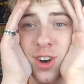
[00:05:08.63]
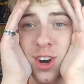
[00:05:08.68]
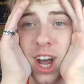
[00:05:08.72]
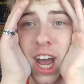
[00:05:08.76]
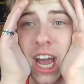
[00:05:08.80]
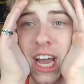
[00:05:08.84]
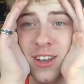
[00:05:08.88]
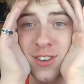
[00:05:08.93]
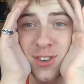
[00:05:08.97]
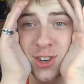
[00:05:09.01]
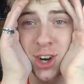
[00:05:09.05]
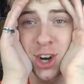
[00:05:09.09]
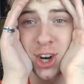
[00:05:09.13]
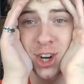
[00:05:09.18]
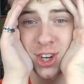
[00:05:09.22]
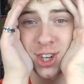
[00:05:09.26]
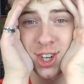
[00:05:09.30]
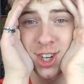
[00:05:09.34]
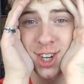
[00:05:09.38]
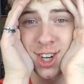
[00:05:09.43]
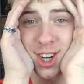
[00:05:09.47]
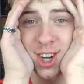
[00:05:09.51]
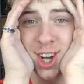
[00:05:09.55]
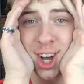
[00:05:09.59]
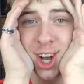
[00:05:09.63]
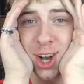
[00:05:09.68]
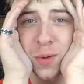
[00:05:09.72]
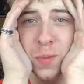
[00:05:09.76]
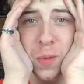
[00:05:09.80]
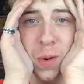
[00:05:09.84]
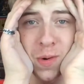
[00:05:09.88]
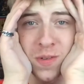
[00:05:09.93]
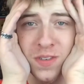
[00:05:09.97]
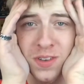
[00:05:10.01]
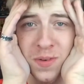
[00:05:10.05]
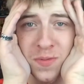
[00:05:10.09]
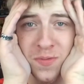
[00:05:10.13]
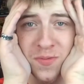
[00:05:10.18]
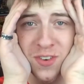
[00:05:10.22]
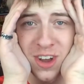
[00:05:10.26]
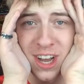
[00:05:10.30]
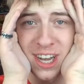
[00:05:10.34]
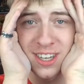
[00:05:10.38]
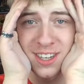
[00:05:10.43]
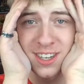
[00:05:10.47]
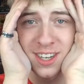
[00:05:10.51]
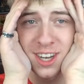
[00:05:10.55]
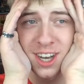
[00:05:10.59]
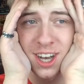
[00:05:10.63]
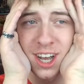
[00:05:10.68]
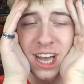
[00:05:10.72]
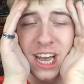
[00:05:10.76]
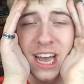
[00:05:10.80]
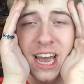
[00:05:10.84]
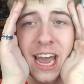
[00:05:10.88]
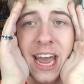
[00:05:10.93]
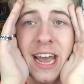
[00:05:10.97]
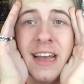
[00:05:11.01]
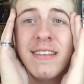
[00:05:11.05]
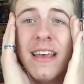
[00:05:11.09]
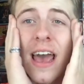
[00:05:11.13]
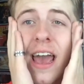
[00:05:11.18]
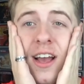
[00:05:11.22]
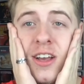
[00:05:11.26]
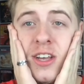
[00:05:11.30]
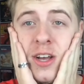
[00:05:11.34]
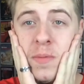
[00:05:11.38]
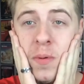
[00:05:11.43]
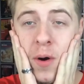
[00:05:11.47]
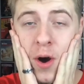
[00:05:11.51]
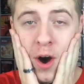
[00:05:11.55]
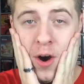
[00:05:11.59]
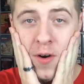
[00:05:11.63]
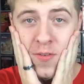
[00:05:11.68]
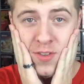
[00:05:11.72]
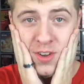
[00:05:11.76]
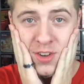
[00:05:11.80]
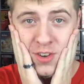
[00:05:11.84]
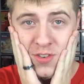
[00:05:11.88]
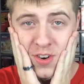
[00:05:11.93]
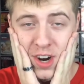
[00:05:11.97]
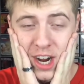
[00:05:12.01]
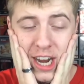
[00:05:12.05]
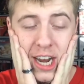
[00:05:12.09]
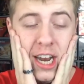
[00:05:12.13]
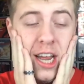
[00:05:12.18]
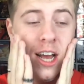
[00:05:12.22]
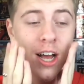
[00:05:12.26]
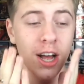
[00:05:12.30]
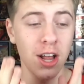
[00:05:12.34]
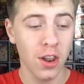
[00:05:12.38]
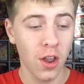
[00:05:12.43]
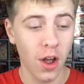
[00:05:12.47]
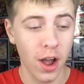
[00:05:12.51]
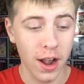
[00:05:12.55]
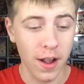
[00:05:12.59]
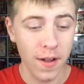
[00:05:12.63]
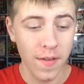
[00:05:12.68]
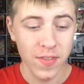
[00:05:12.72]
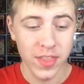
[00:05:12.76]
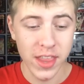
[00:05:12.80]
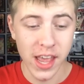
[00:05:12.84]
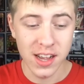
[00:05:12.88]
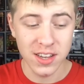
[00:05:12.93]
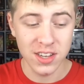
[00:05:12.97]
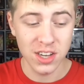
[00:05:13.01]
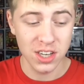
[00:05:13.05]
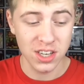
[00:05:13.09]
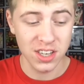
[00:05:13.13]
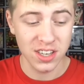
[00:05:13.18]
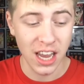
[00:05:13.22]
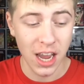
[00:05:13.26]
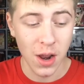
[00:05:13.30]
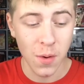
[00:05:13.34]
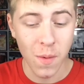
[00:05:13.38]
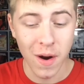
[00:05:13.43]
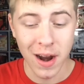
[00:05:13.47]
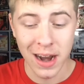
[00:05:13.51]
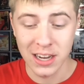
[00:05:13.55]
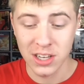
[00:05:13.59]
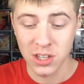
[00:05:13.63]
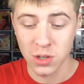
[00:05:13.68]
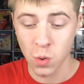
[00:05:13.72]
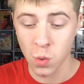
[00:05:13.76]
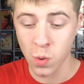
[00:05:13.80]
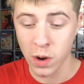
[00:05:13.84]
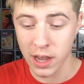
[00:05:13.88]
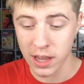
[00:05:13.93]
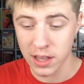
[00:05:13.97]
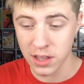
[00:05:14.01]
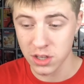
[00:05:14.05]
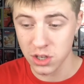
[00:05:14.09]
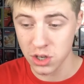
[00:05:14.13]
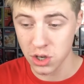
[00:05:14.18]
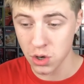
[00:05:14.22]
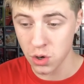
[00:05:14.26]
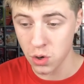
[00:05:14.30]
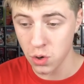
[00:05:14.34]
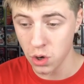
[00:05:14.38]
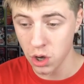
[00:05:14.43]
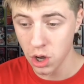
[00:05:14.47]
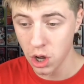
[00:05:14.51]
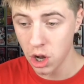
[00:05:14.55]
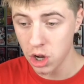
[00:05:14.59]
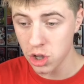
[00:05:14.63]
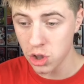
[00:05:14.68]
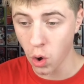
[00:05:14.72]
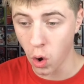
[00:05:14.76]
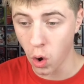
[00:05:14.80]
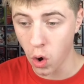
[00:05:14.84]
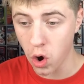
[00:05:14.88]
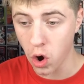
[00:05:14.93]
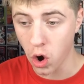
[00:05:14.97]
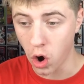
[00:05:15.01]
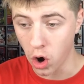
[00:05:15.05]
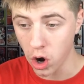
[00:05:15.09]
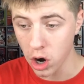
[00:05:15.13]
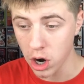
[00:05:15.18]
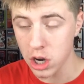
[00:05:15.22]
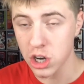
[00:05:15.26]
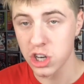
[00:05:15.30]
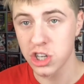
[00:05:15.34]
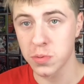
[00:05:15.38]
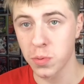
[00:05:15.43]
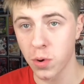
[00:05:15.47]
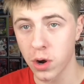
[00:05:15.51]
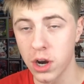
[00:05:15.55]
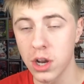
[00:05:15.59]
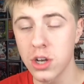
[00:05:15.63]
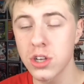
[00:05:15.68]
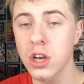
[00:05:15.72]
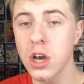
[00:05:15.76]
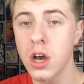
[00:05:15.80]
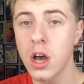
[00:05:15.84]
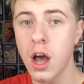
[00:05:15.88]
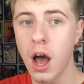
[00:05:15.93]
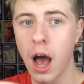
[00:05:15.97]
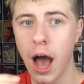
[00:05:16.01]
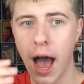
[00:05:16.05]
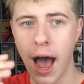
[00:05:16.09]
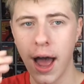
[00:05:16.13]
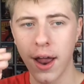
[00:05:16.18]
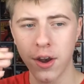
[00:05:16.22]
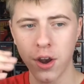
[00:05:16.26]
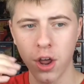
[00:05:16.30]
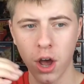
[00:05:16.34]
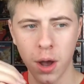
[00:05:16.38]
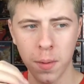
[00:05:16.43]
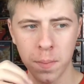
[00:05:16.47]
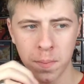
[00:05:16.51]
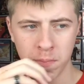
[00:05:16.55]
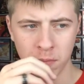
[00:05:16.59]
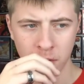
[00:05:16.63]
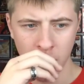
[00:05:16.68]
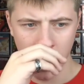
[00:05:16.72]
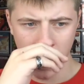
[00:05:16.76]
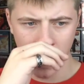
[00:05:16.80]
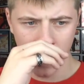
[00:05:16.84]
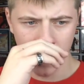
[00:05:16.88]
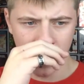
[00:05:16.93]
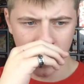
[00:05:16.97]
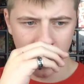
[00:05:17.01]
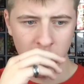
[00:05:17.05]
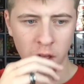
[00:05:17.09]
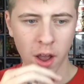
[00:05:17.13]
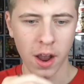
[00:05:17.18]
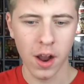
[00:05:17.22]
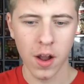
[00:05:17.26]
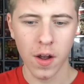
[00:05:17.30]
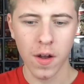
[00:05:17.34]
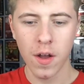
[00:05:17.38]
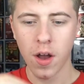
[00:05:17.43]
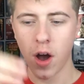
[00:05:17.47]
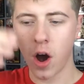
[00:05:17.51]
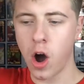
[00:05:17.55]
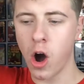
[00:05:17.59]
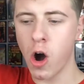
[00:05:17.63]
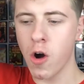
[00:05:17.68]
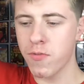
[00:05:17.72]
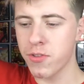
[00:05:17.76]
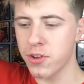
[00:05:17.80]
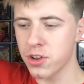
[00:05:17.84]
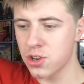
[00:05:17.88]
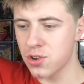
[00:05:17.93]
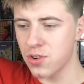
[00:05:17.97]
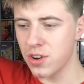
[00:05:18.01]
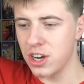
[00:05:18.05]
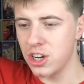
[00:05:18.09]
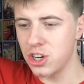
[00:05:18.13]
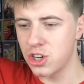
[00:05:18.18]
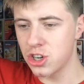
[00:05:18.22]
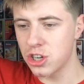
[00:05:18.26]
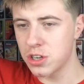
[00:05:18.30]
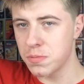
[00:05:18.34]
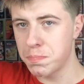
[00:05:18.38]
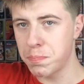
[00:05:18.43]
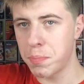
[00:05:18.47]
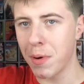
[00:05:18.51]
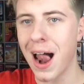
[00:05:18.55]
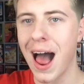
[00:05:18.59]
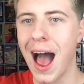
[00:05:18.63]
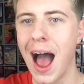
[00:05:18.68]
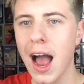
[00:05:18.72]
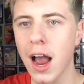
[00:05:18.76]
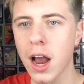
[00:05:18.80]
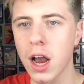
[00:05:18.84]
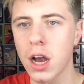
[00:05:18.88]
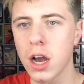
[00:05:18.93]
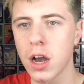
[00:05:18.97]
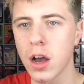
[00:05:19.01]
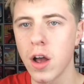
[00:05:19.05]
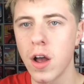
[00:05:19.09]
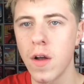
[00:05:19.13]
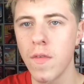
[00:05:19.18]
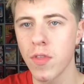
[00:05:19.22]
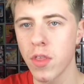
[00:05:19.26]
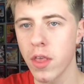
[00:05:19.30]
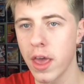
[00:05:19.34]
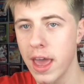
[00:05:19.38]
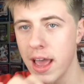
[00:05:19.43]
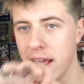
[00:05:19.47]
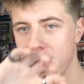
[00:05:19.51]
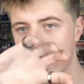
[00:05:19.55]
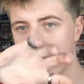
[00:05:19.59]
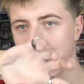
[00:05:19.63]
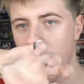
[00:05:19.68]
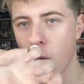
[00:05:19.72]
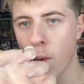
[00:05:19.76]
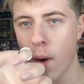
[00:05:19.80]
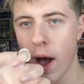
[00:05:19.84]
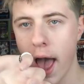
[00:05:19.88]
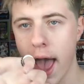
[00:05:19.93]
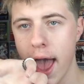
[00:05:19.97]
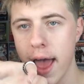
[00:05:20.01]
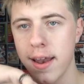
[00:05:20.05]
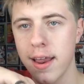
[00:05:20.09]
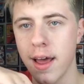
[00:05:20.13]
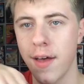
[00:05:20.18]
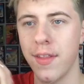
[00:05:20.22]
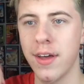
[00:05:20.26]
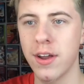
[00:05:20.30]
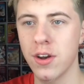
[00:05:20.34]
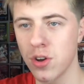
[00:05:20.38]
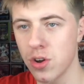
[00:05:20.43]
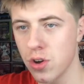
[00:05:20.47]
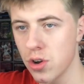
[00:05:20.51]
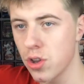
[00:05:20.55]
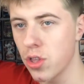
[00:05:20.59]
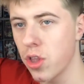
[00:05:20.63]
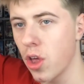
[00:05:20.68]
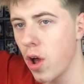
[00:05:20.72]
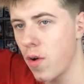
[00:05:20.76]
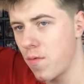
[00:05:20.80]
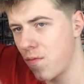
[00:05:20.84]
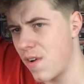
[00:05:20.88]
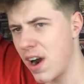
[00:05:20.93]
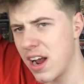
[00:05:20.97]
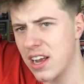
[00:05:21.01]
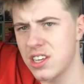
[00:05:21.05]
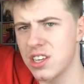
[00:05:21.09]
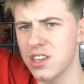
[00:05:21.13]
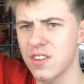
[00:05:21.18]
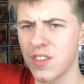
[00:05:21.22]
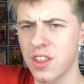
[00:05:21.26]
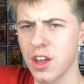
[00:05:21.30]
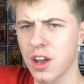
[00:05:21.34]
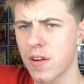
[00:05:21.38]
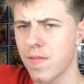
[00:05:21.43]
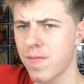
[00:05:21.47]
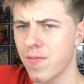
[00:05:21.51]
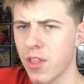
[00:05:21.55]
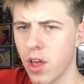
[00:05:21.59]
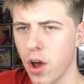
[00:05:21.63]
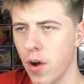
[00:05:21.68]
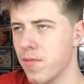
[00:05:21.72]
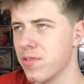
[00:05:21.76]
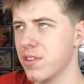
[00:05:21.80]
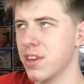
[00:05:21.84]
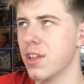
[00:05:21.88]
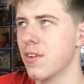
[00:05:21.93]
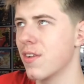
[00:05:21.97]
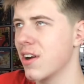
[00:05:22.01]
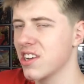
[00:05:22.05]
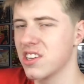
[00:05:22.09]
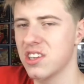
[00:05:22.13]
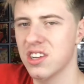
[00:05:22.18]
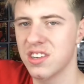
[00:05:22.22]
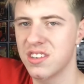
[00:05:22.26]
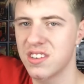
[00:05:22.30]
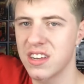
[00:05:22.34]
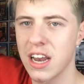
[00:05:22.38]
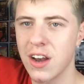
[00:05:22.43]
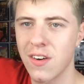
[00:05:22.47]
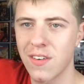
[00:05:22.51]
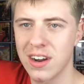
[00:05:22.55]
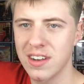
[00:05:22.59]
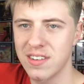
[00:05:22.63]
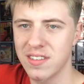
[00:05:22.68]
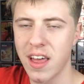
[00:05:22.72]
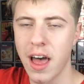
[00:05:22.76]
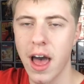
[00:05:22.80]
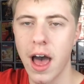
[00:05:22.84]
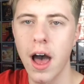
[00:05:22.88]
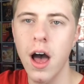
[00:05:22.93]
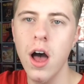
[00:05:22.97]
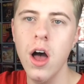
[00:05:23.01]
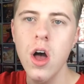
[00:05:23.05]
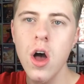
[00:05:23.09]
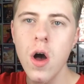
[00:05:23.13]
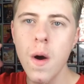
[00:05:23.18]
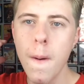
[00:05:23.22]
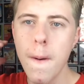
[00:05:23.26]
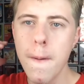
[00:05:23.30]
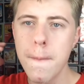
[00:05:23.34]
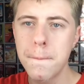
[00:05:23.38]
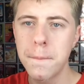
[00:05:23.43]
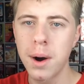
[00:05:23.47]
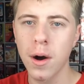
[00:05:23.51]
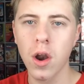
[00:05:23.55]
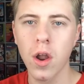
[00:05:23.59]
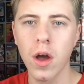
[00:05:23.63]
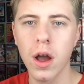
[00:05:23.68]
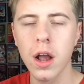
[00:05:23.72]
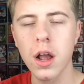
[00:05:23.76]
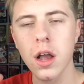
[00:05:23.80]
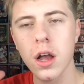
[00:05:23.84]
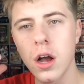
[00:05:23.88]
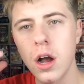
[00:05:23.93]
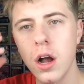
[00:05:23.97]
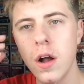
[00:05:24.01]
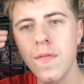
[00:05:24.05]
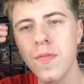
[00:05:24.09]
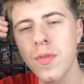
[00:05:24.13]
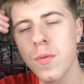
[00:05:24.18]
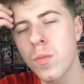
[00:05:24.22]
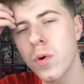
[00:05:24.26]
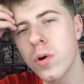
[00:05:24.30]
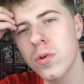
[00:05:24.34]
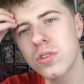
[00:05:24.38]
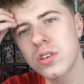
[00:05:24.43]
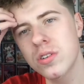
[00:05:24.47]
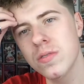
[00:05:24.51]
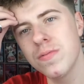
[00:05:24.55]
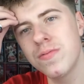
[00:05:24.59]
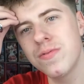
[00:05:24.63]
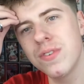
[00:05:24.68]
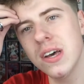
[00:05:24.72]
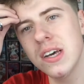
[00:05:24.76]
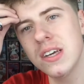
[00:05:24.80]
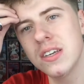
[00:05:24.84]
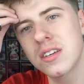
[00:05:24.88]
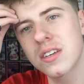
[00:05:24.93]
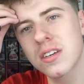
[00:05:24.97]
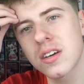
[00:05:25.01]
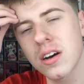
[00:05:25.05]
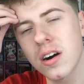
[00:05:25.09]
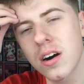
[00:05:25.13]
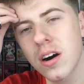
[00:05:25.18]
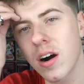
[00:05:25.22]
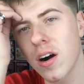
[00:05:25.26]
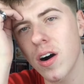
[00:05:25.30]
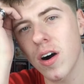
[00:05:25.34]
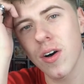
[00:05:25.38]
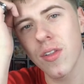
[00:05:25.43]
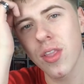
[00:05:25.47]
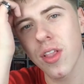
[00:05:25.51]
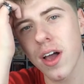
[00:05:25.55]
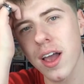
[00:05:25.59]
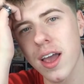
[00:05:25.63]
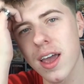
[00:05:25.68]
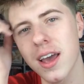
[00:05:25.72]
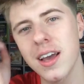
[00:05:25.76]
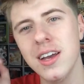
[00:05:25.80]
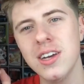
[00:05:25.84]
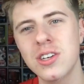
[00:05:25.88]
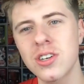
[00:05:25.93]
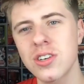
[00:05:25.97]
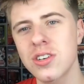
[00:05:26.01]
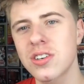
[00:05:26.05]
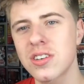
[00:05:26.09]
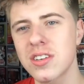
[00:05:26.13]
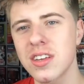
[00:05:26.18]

good. It's good. Wilson Fisk, he takes up half the screen. Like, there's a scene where he's talking to Doc Ock, spoilers, and like half the screen's just black, his little head, and then the rest of obviously the rest of the scenery's there. But like Wilson Fisk, like it's